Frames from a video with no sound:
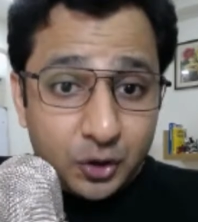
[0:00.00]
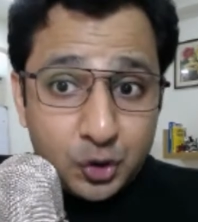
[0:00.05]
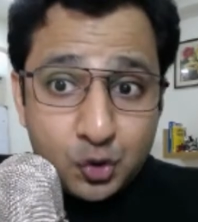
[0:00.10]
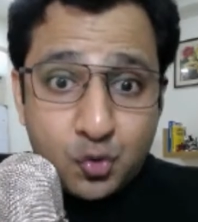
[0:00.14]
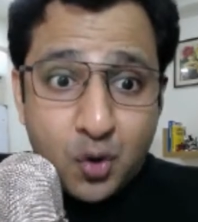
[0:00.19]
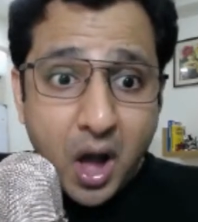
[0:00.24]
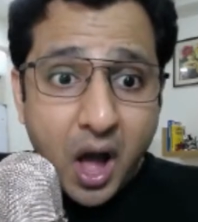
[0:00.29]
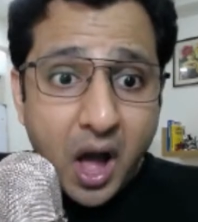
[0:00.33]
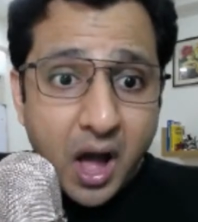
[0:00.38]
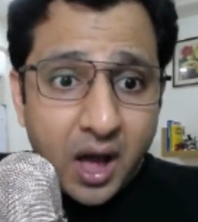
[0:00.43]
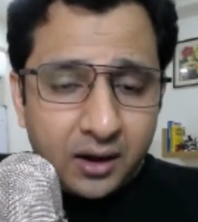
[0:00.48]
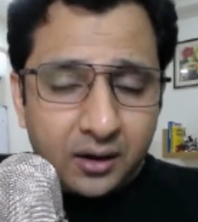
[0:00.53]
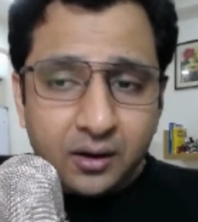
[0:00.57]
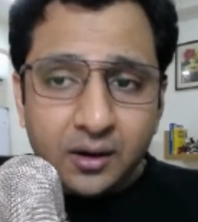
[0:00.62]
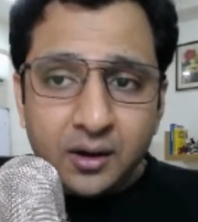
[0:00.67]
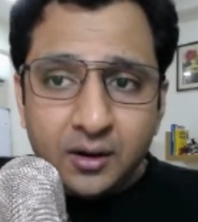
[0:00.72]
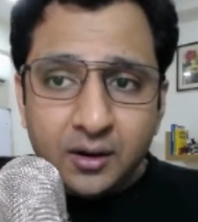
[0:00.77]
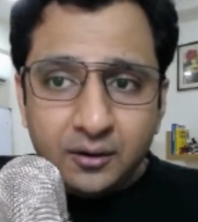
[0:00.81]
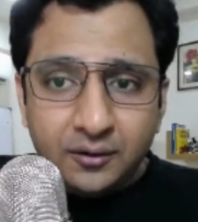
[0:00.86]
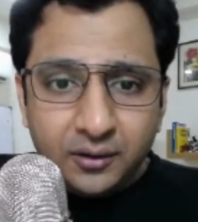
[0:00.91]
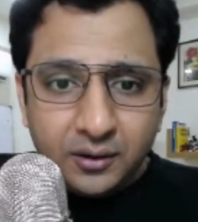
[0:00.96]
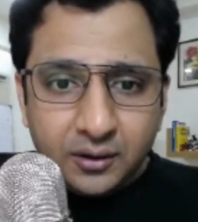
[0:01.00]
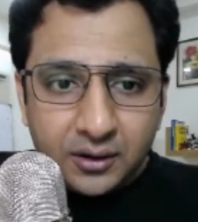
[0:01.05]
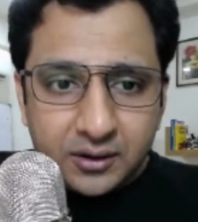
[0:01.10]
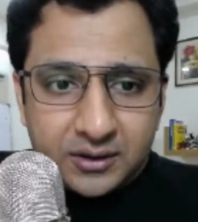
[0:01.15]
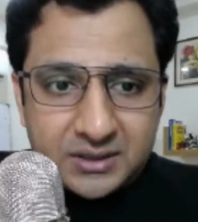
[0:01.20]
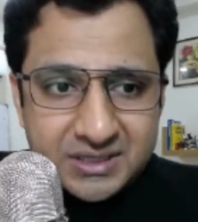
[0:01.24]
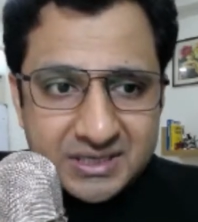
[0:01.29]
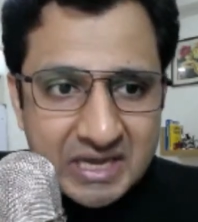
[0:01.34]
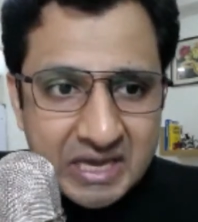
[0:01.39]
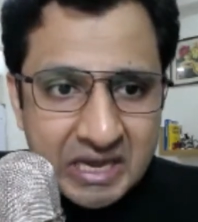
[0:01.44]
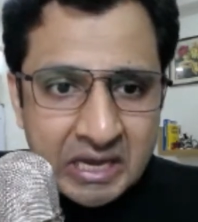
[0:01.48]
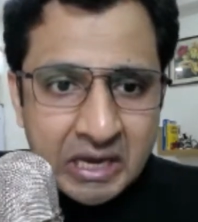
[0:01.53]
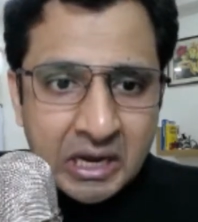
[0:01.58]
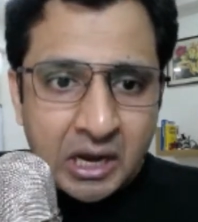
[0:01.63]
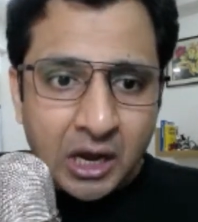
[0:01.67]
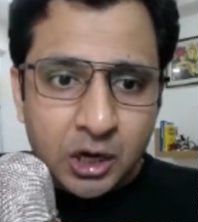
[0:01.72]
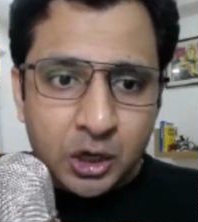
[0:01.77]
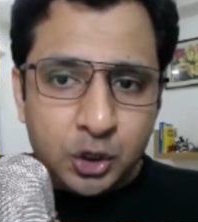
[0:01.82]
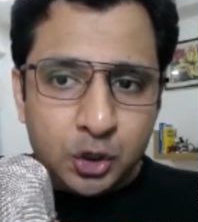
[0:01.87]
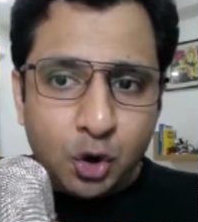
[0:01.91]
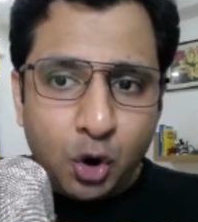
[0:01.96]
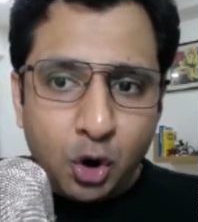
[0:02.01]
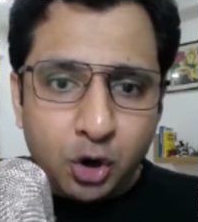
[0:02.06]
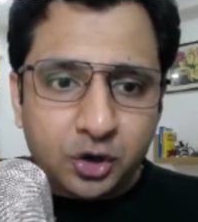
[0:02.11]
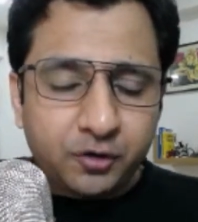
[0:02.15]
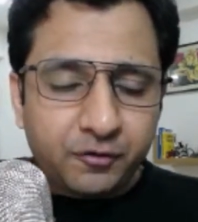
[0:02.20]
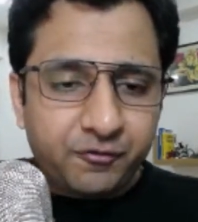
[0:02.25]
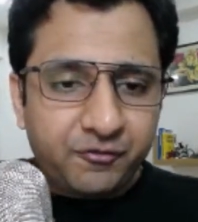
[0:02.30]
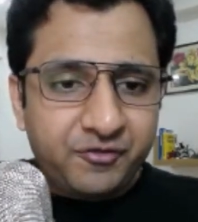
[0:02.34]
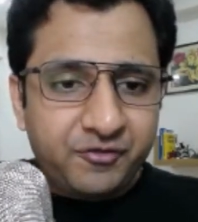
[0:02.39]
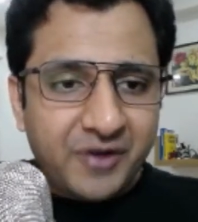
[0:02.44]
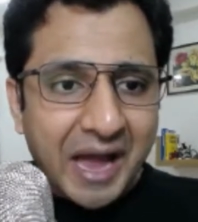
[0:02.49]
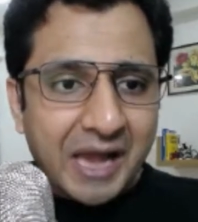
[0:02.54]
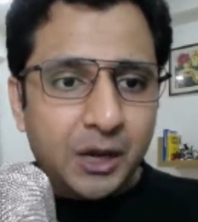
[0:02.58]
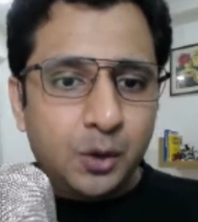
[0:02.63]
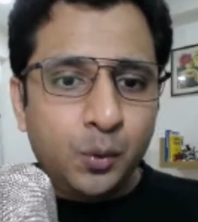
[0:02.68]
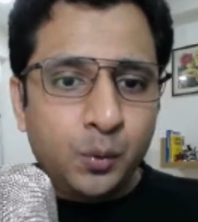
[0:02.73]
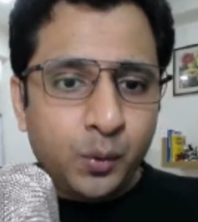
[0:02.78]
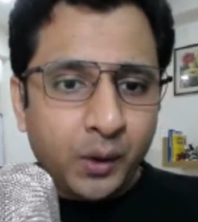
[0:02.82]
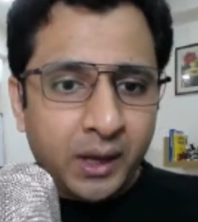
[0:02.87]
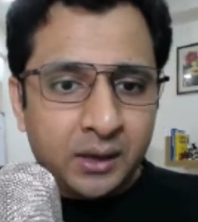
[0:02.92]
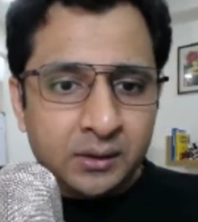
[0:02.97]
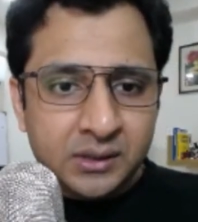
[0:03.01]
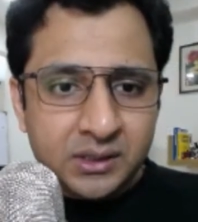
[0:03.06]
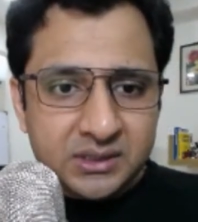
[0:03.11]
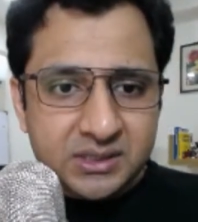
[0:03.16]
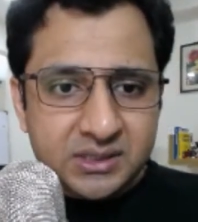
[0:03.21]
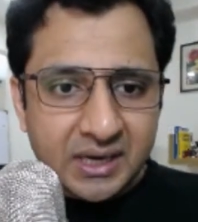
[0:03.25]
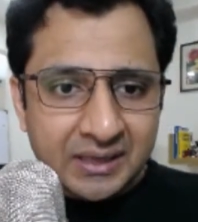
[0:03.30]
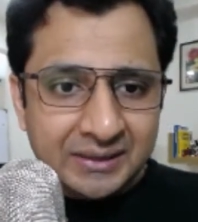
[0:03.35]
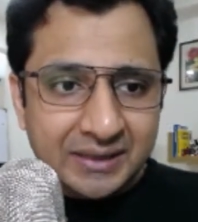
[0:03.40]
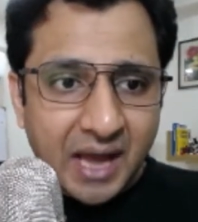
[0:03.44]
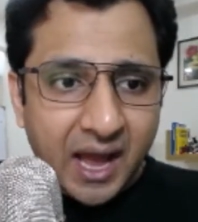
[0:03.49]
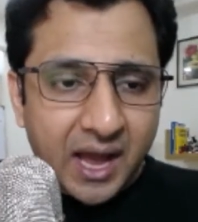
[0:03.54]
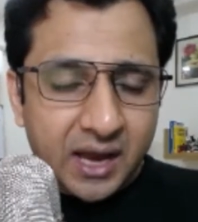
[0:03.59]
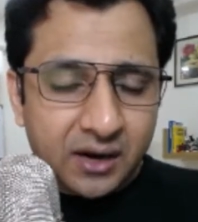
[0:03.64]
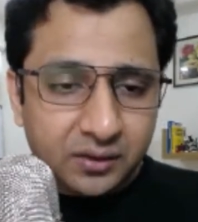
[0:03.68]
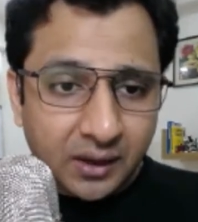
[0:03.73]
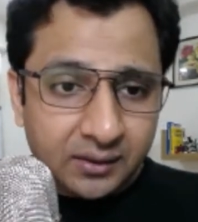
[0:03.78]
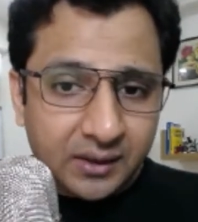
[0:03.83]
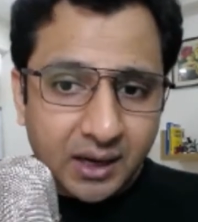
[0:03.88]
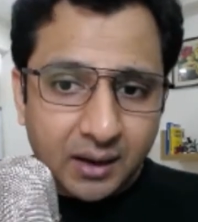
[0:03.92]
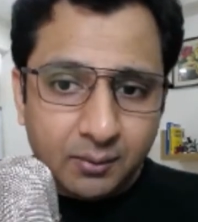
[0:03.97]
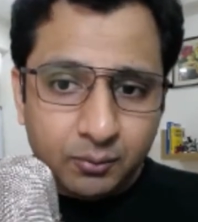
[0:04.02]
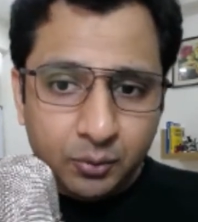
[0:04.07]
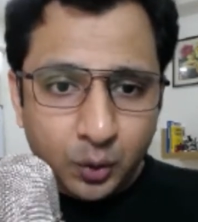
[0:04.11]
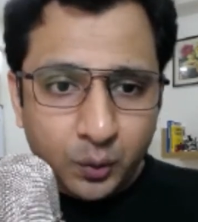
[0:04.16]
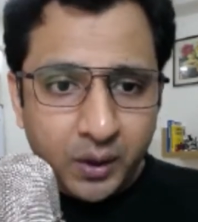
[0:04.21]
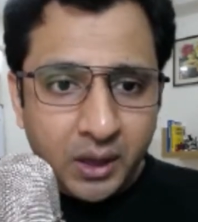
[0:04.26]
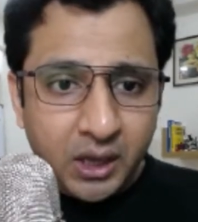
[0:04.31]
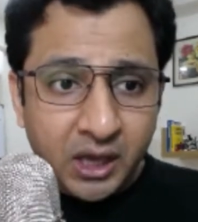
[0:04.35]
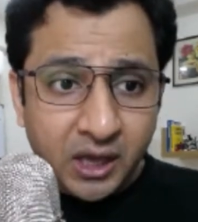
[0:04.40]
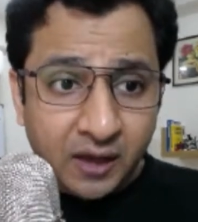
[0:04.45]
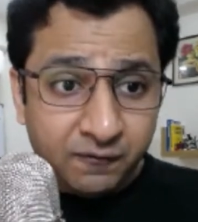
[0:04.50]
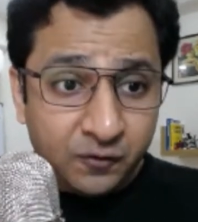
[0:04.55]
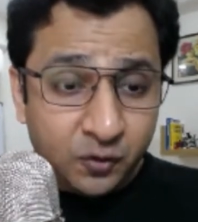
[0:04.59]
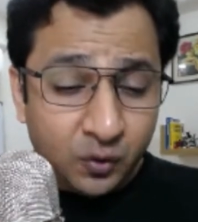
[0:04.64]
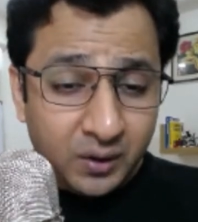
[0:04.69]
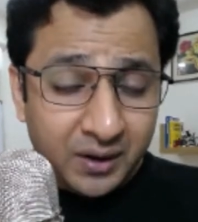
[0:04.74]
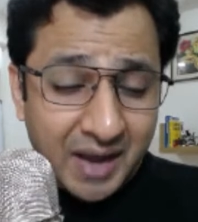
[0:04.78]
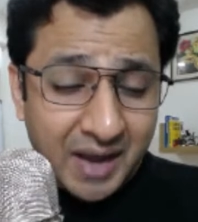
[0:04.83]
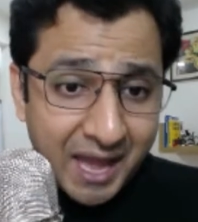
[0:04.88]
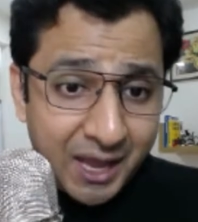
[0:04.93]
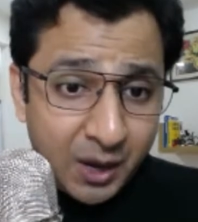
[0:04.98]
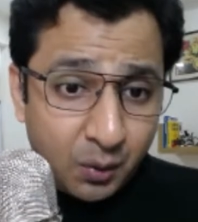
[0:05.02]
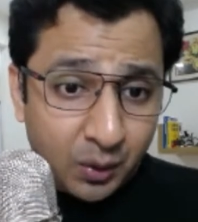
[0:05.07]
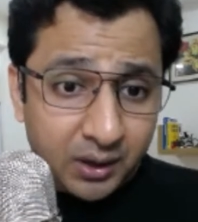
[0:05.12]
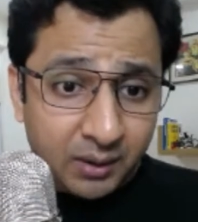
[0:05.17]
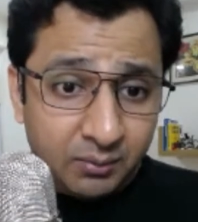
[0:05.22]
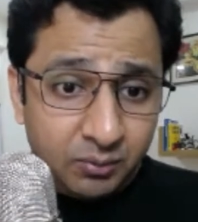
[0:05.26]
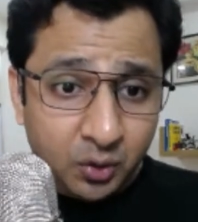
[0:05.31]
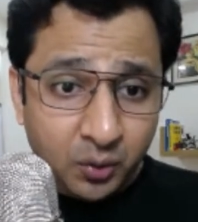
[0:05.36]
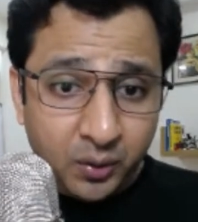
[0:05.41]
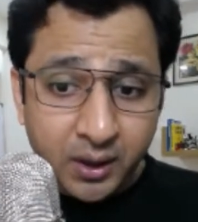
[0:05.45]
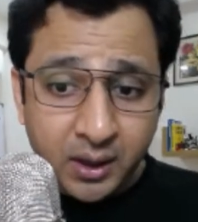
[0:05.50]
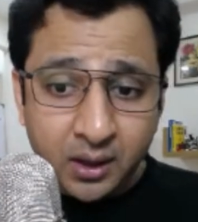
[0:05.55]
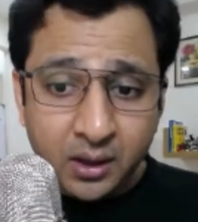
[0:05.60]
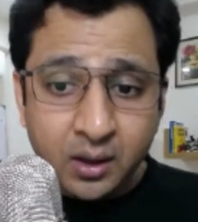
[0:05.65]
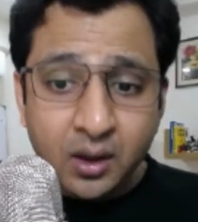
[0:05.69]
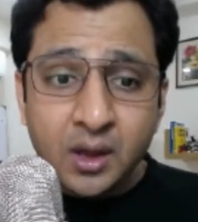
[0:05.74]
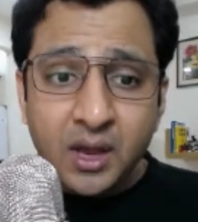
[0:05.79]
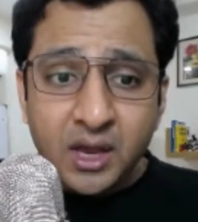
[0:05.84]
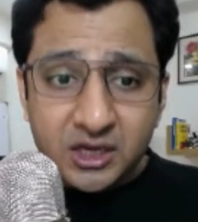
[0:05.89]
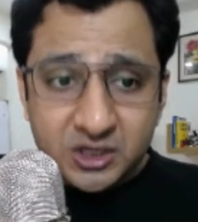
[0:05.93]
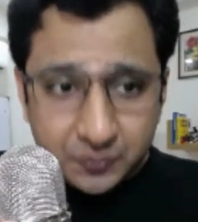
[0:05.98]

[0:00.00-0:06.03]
you are seeing a lot of value in this entire thing that I'm doing, if you like what I'm doing,